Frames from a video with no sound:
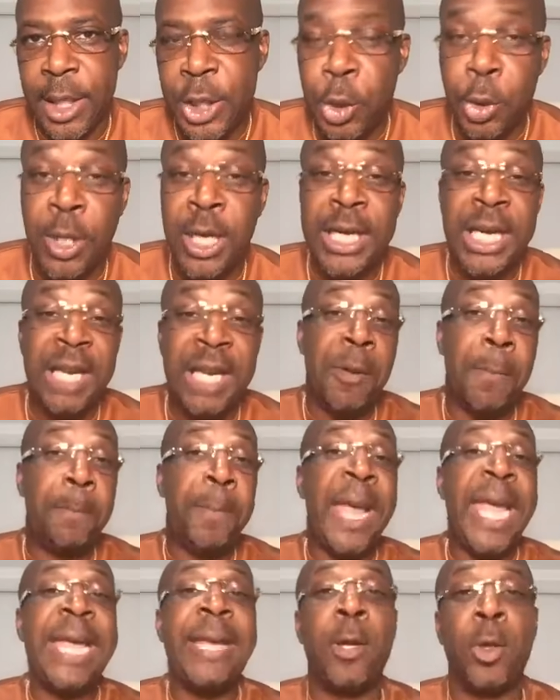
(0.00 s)
You couldn't even
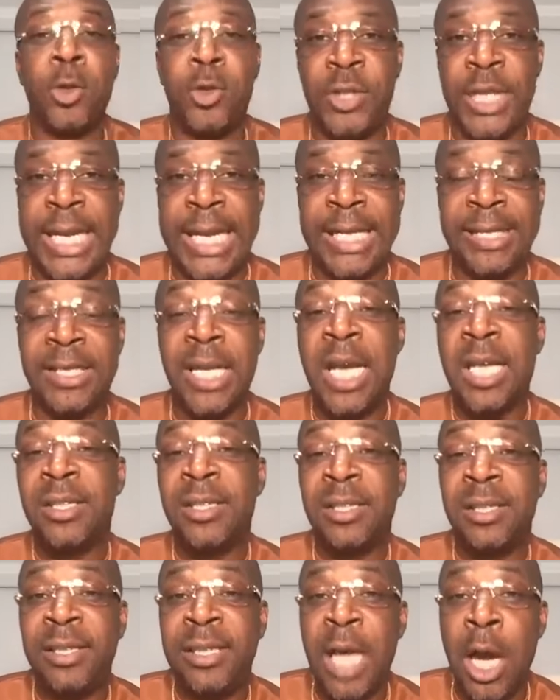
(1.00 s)
pay those things.
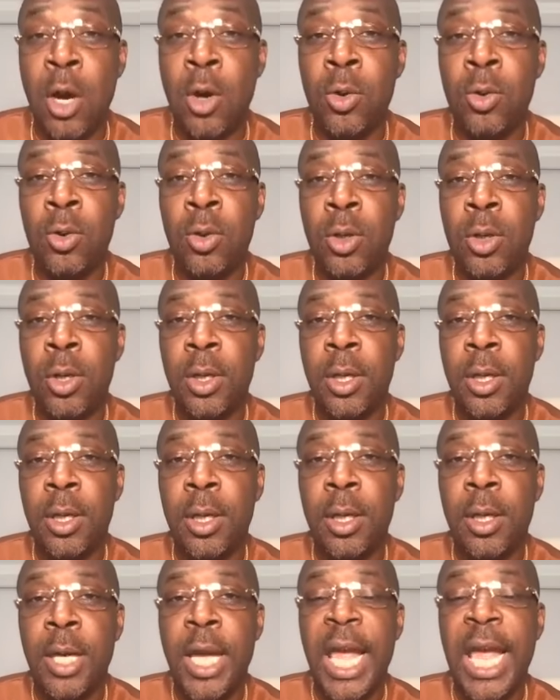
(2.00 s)
So
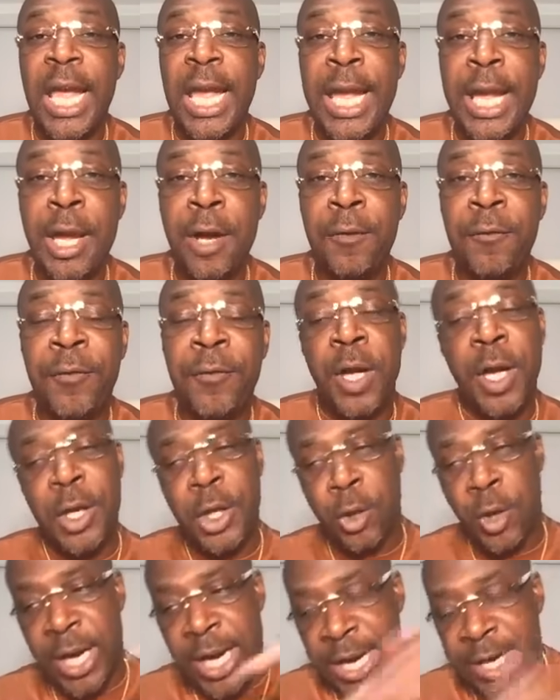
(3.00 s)
if
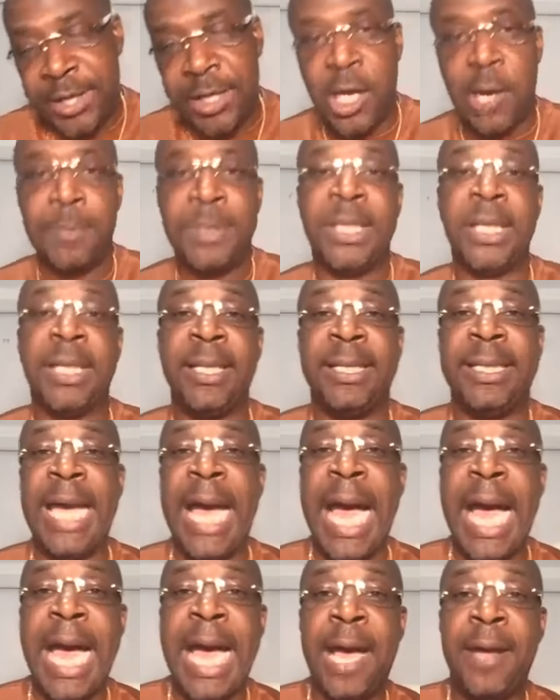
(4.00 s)
your income took a
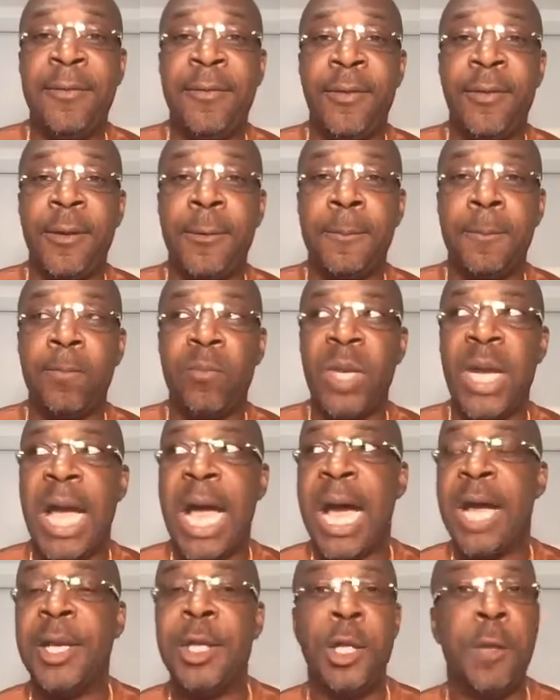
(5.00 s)
dive,
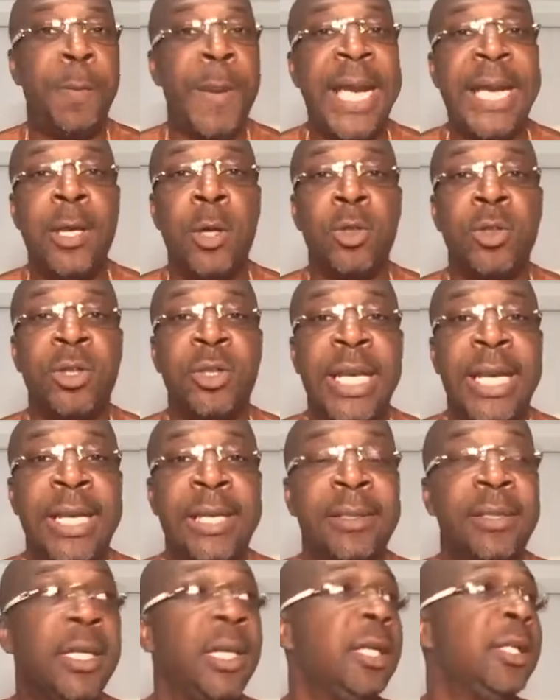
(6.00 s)
how do you pay those
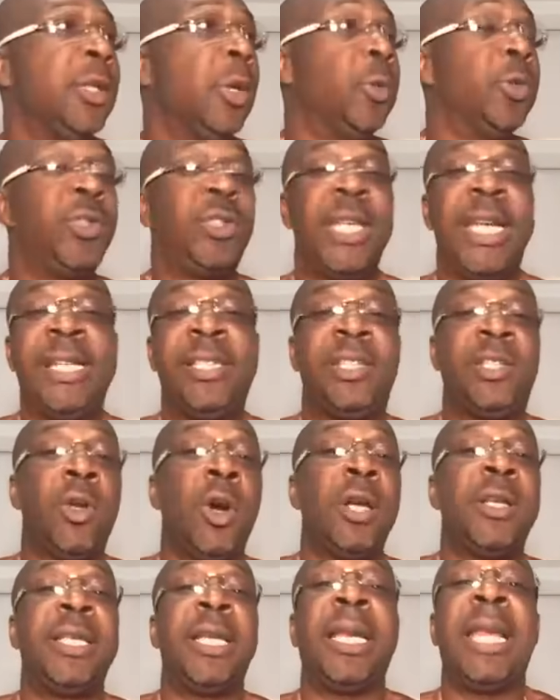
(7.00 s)
things? Those things
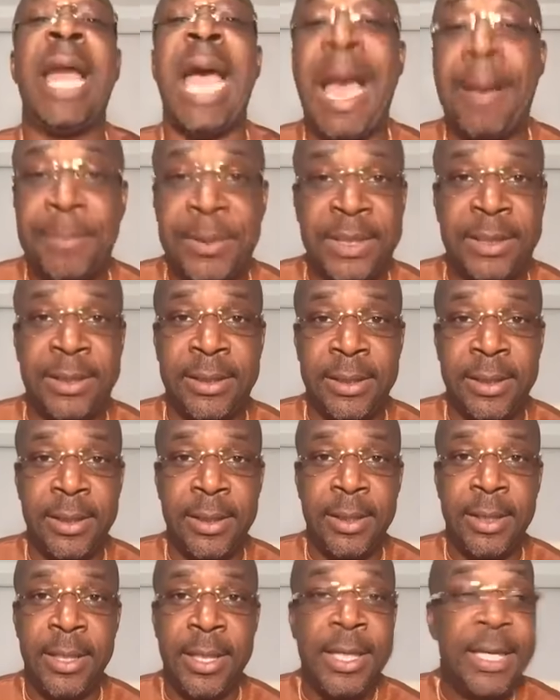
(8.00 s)
start to lapse.
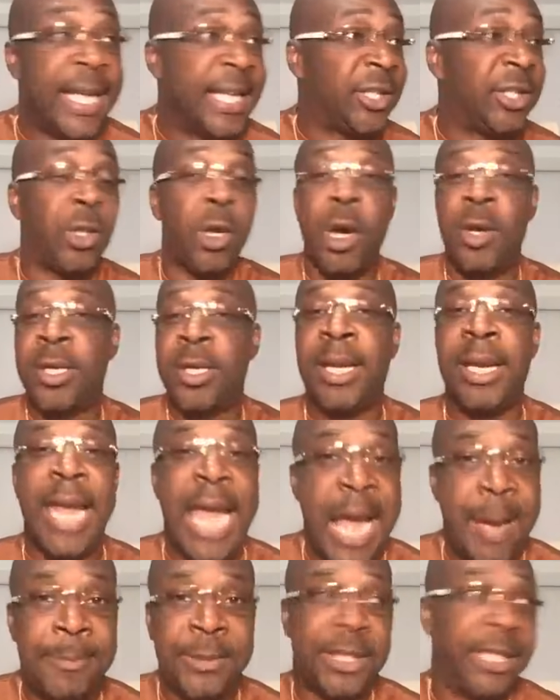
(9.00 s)
They start to
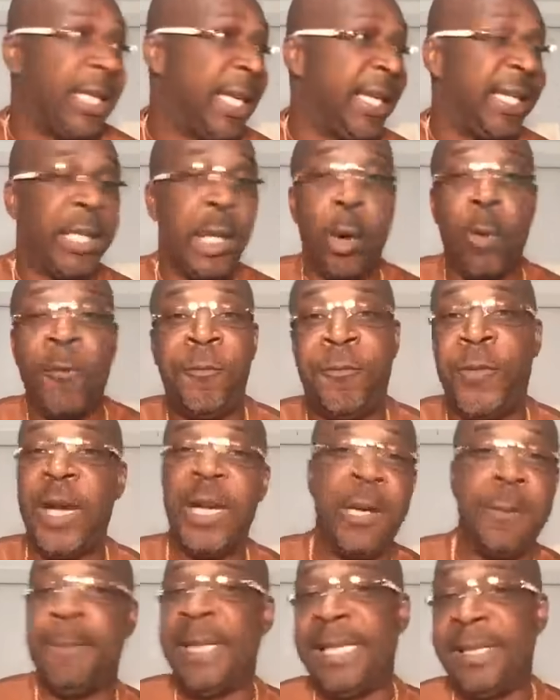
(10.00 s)
lapse, and then
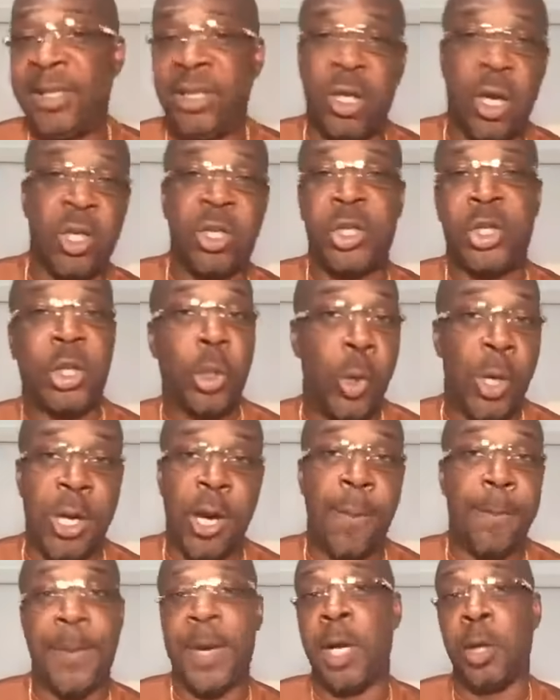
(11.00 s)
GoFundMe starts showing
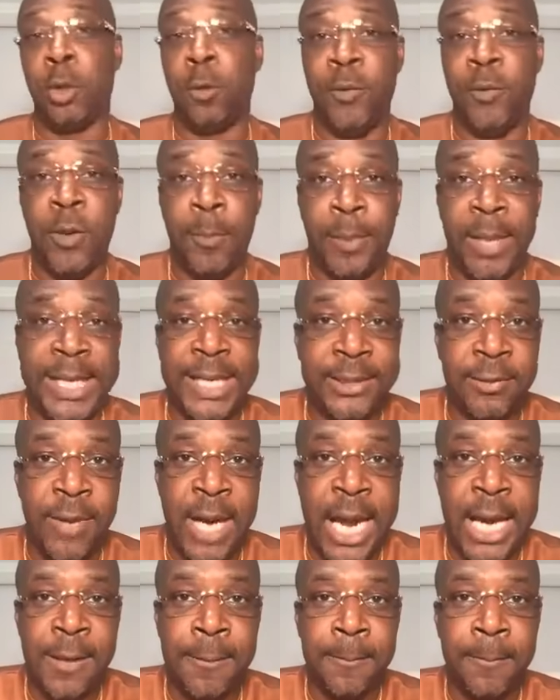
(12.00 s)
up all over the place,
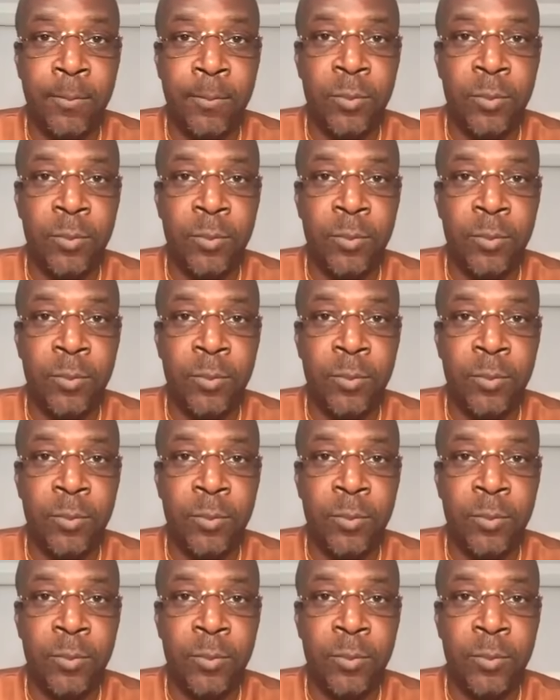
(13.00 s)
right?